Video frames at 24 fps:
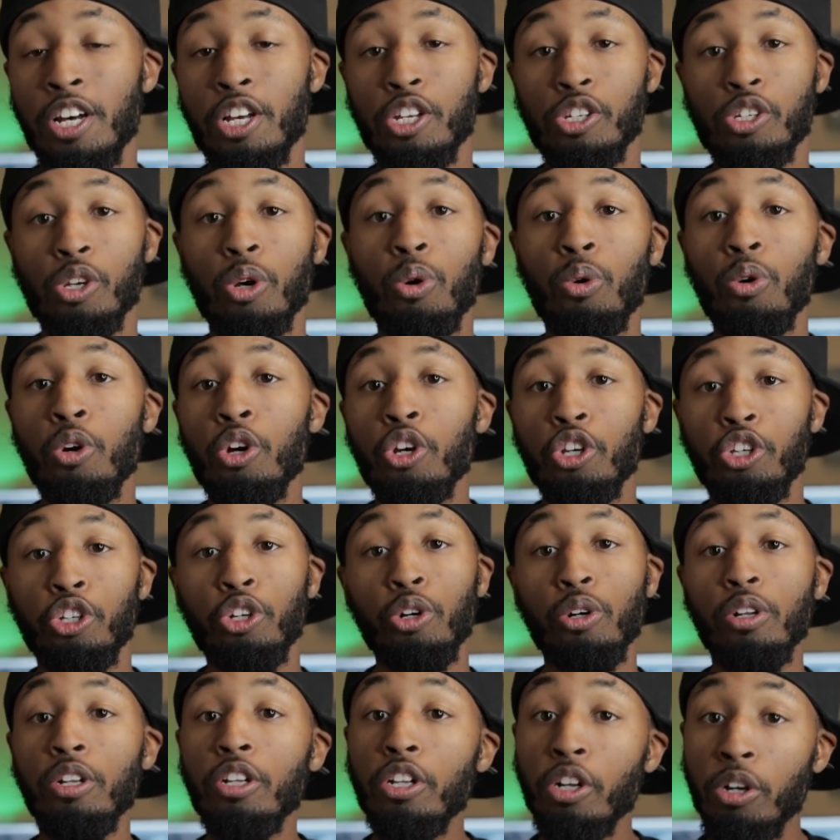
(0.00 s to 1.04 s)
So
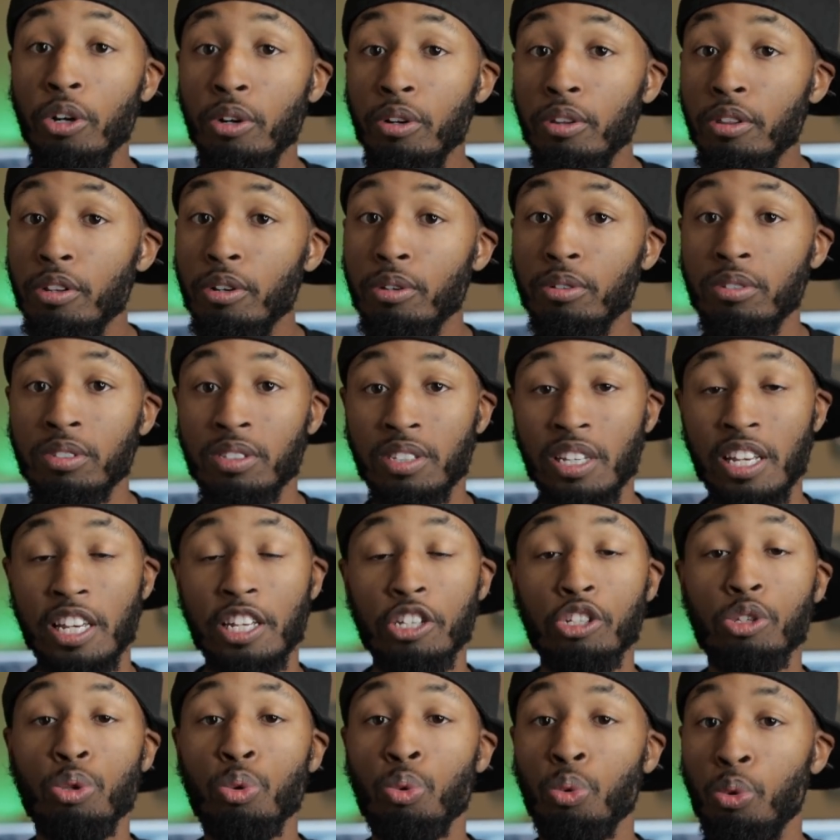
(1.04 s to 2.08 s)
you'll learn those
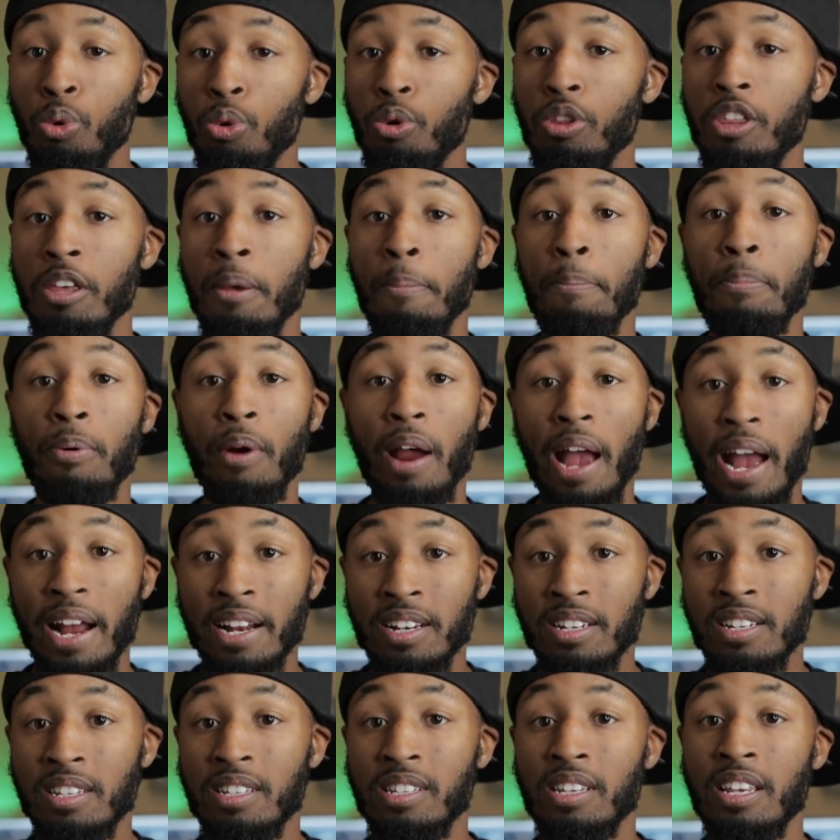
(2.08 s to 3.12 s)
things through the
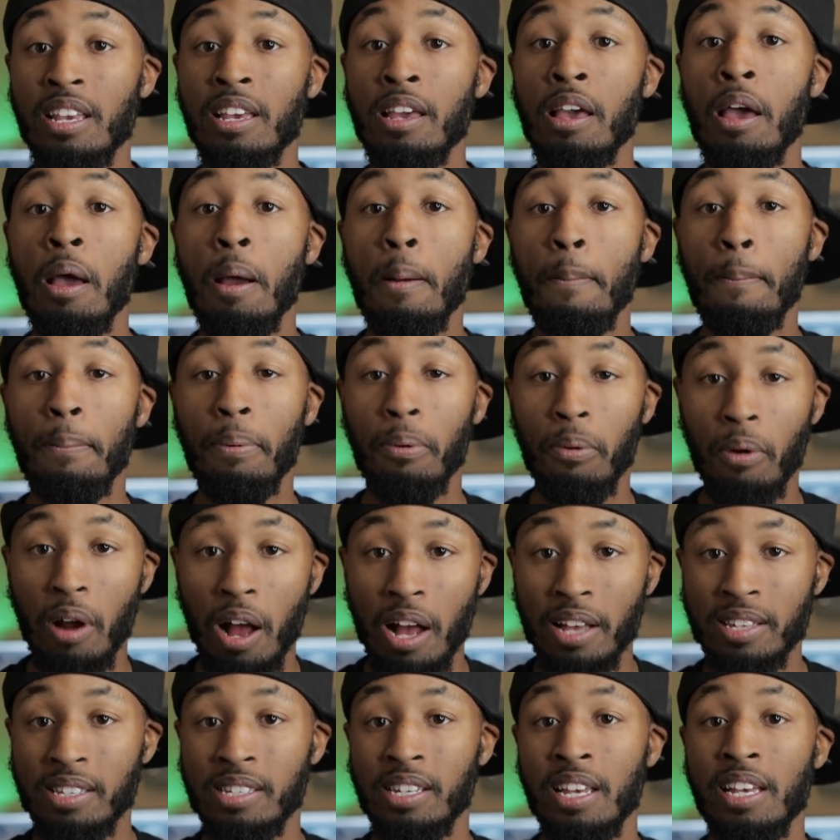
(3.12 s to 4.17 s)
practicing
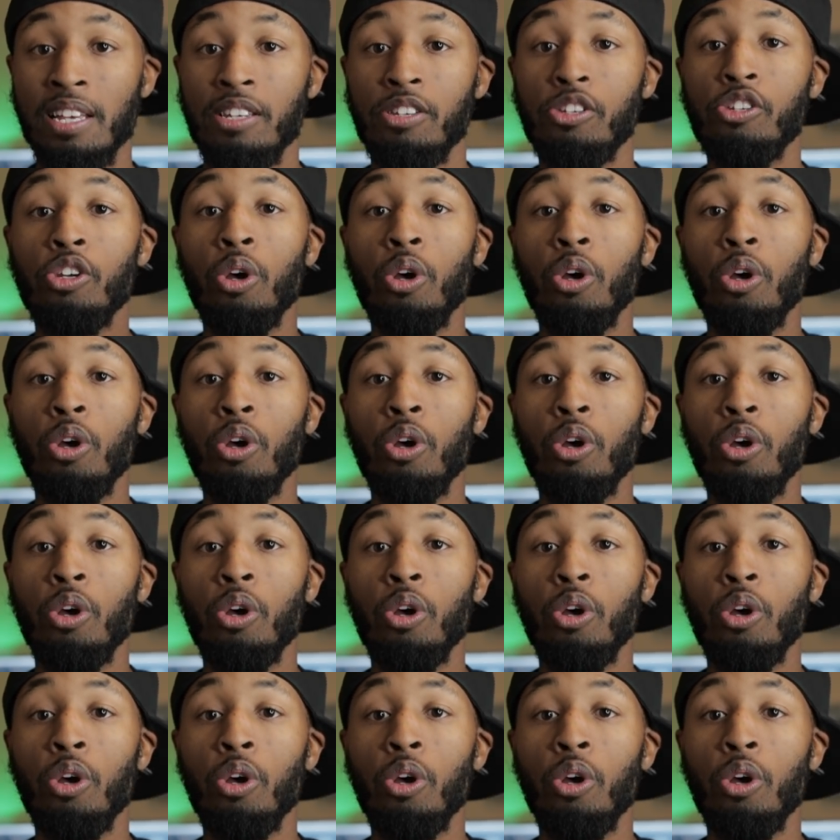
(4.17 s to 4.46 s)
process.